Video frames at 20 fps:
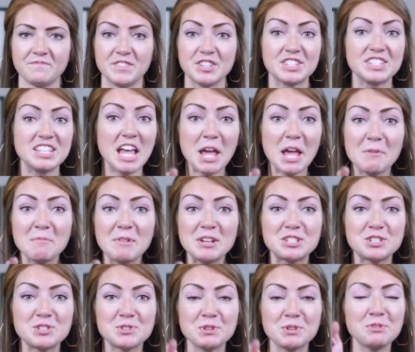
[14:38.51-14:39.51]
The same
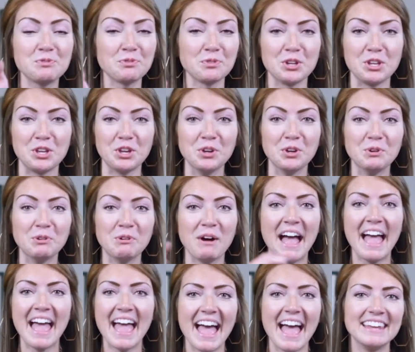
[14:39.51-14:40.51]
is true for you
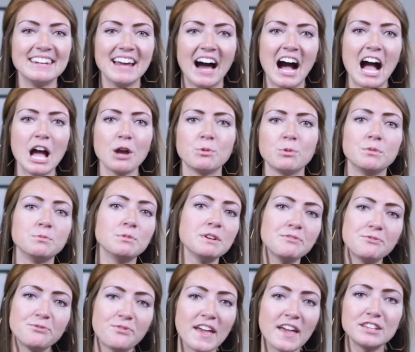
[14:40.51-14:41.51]
and I. When
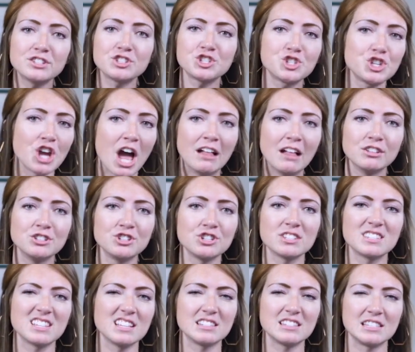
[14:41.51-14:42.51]
we face
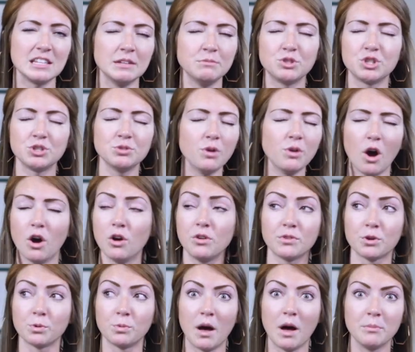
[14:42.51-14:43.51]
challenges that seem too
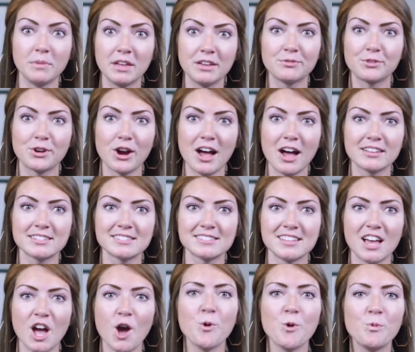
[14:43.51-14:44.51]
overwhelming for
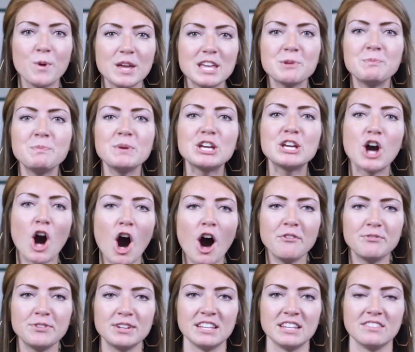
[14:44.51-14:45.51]
us, we can be
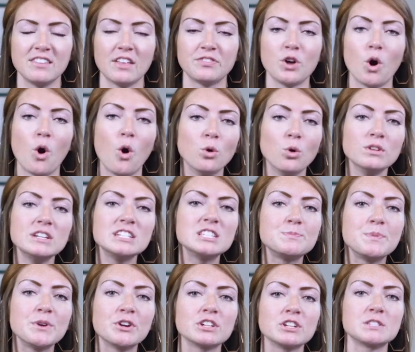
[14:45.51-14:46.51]
confident that the Holy
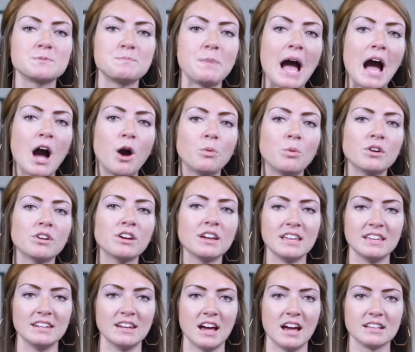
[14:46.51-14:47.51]
Spirit's power
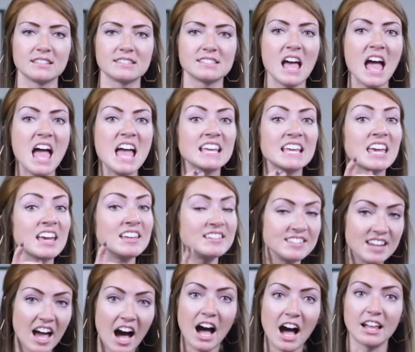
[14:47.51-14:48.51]
in us
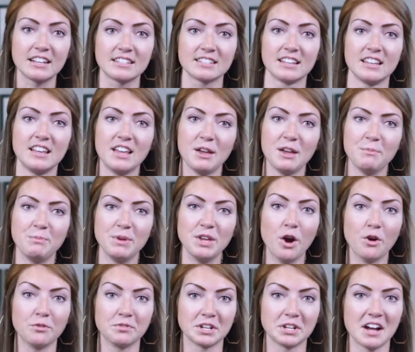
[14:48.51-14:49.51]
cannot
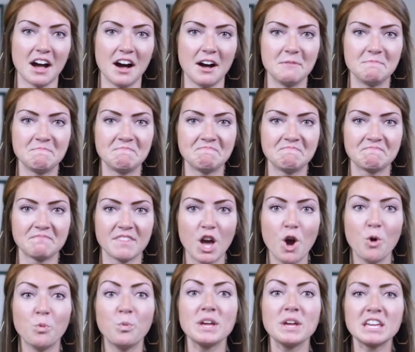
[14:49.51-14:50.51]
be overcome.
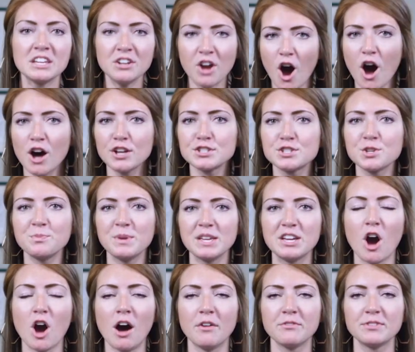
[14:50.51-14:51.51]
We can also be
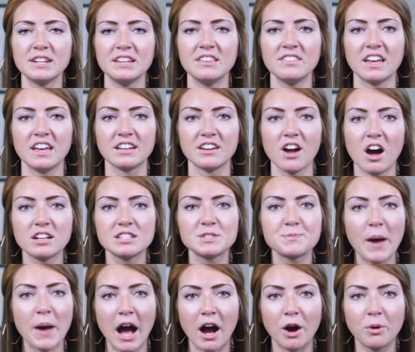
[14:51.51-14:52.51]
confident that God's
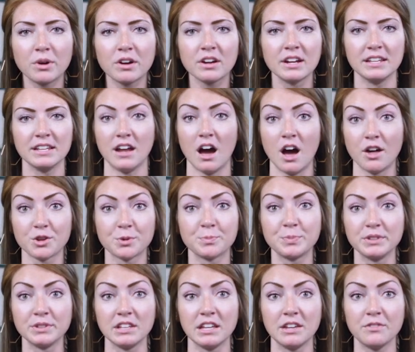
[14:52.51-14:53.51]
power in other
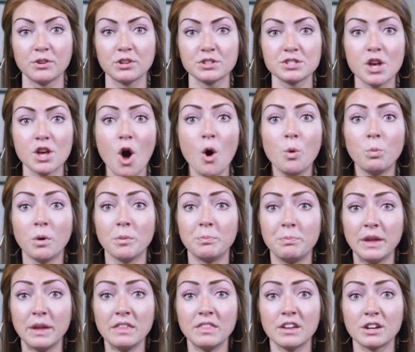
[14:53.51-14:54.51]
believers will
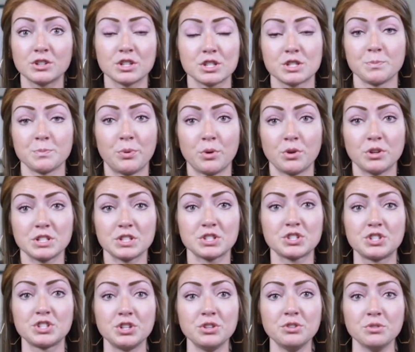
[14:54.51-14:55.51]
be there to support
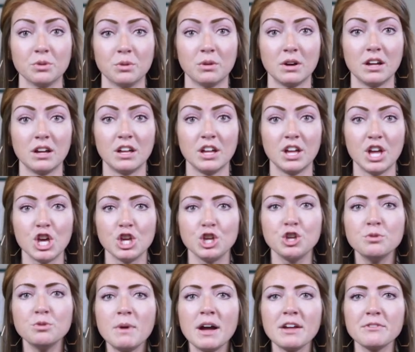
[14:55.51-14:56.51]
us too.
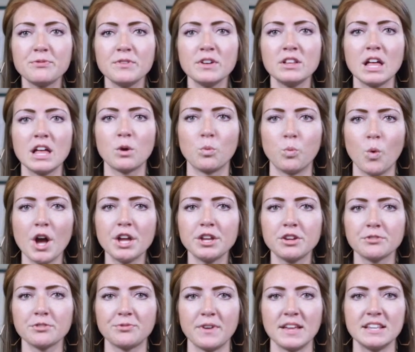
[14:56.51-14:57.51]
You might feel like what
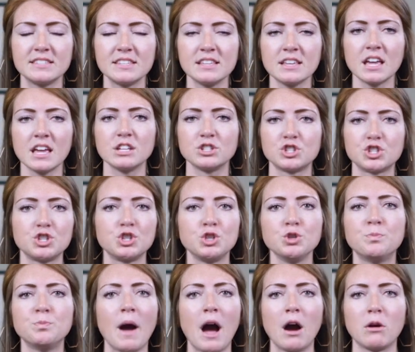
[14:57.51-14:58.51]
you're facing is
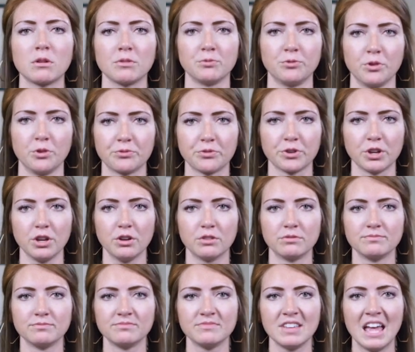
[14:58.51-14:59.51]
too powerful for
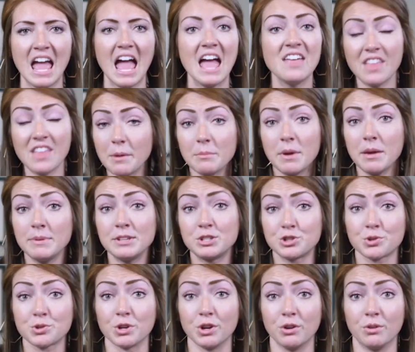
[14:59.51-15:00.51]
you. And that may be
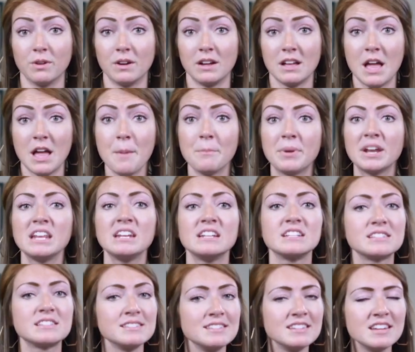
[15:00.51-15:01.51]
true, but it
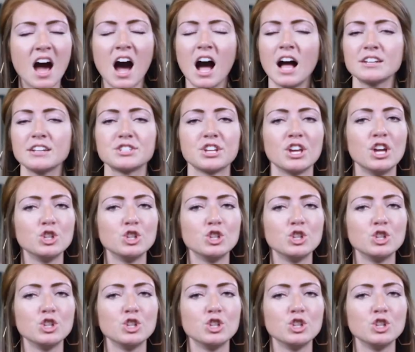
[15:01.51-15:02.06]
is not